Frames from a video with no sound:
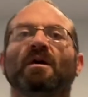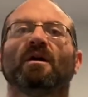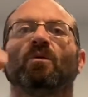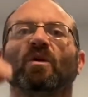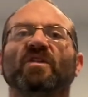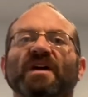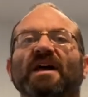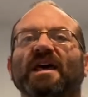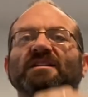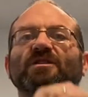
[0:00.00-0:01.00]
One thing I
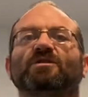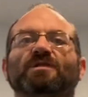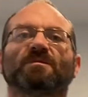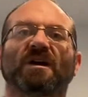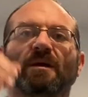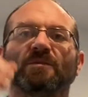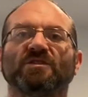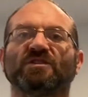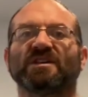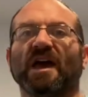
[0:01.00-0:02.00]
like to do sometimes is
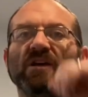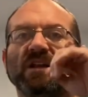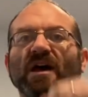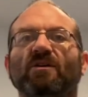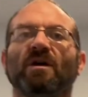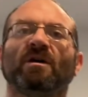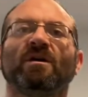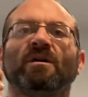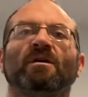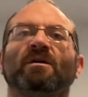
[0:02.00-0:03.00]
just count it out,
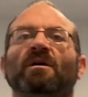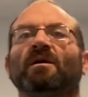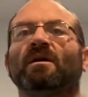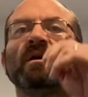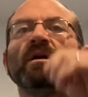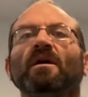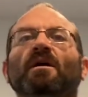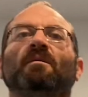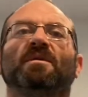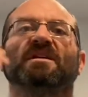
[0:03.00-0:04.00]

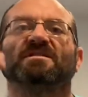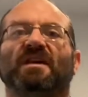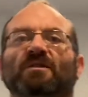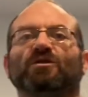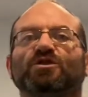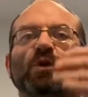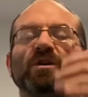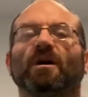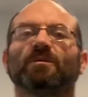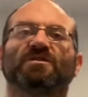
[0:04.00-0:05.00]
because then those short
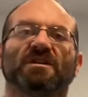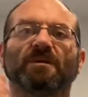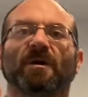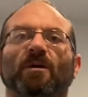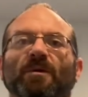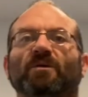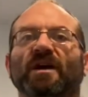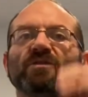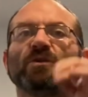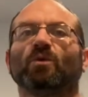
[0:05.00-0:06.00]
numbers end up helping, right?
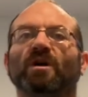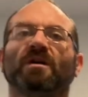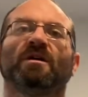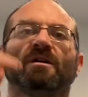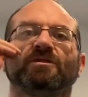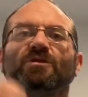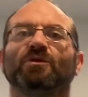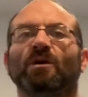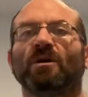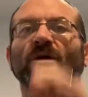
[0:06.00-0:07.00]
So 1, 2,
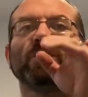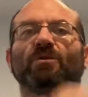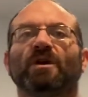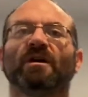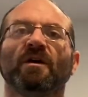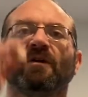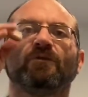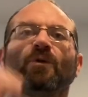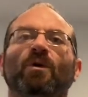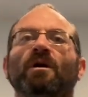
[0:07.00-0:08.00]
3,
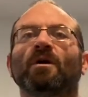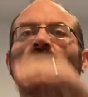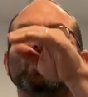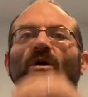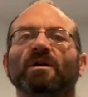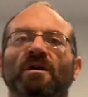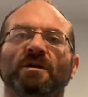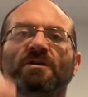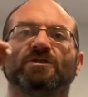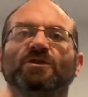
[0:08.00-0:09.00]
4, 1,
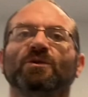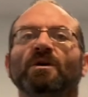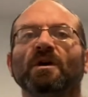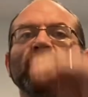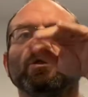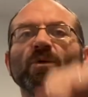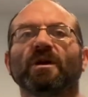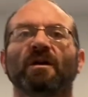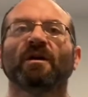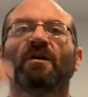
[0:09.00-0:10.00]
2, 3,
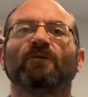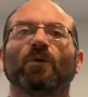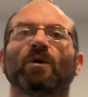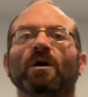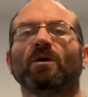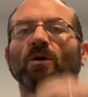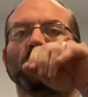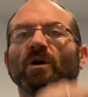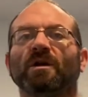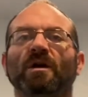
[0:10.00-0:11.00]
4, 1,